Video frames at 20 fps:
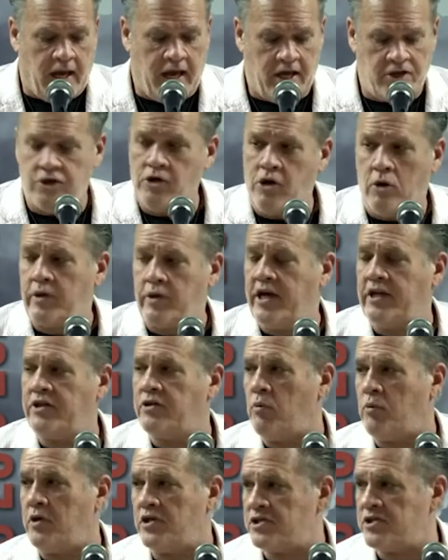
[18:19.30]
And you don't
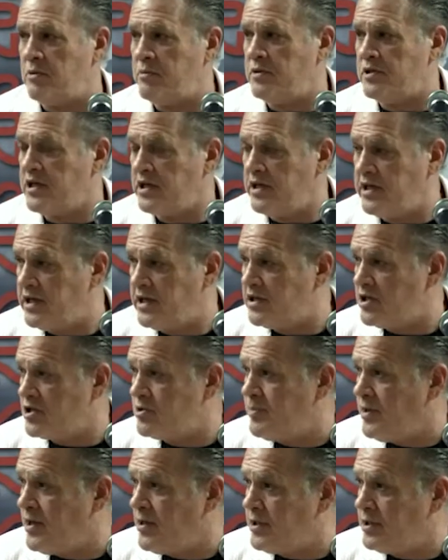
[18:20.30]
get the wisdom until you get the
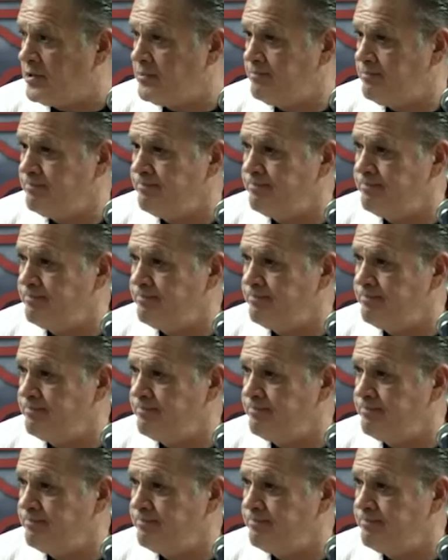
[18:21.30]
Spirit.